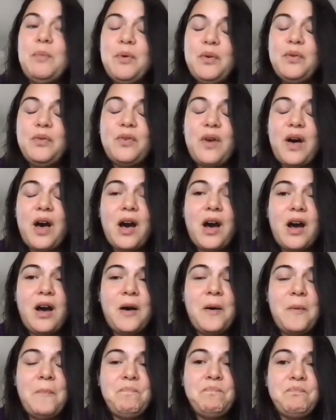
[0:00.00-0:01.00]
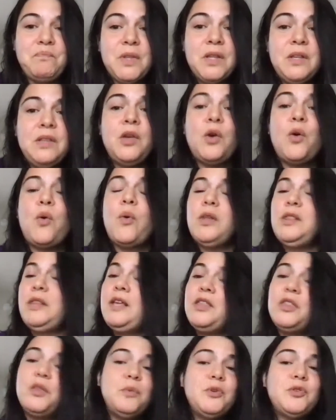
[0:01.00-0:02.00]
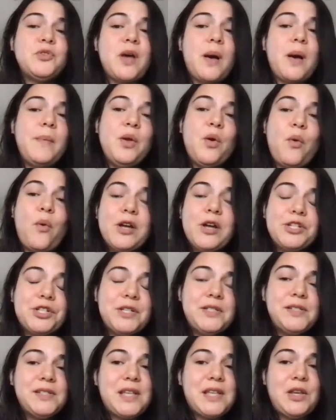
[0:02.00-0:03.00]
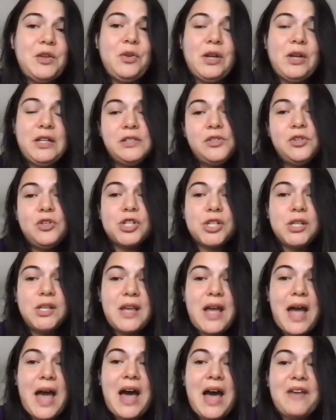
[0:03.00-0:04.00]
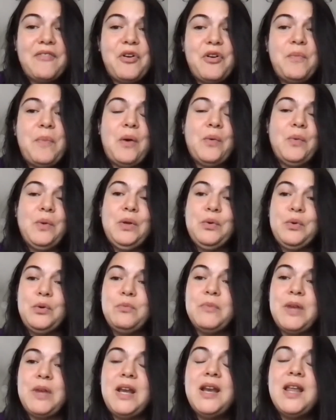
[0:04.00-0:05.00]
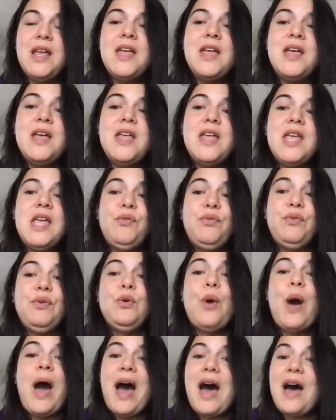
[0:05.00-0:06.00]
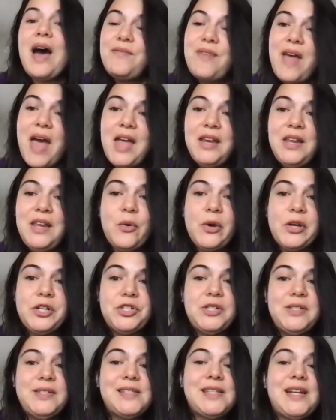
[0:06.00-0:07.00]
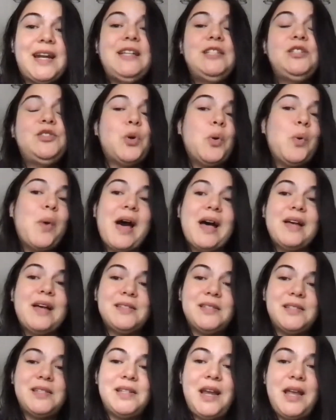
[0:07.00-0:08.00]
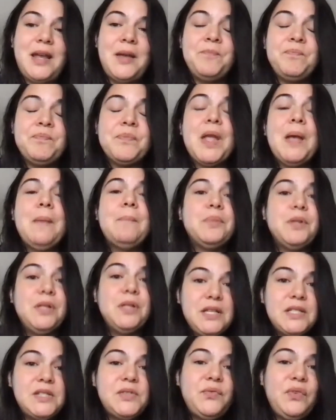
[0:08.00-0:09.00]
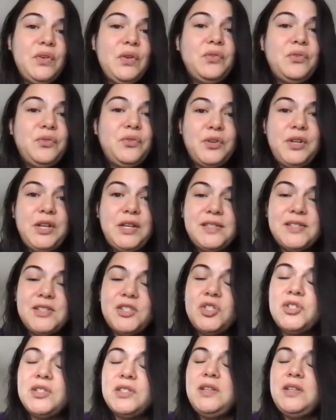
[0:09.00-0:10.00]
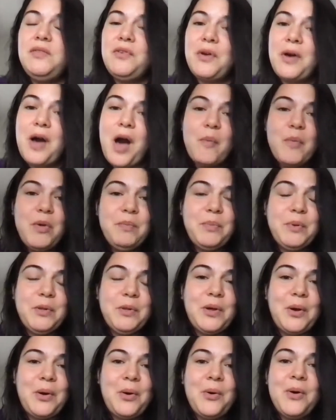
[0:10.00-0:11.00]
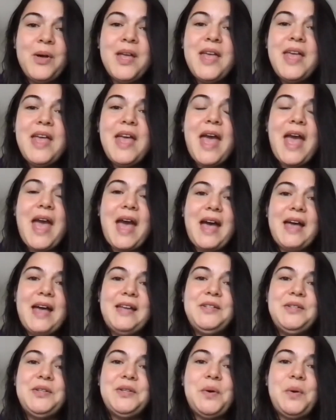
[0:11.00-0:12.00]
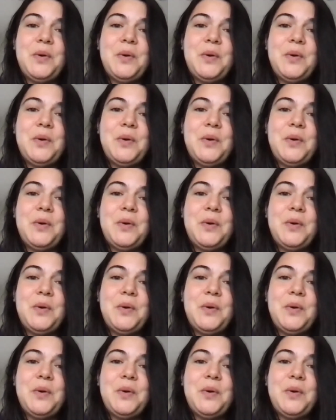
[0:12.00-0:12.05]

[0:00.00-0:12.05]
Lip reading: of the most common questions that you guys usually have about recruitment. If you have any questions that I don't ask today, please feel free to just leave a comment below, and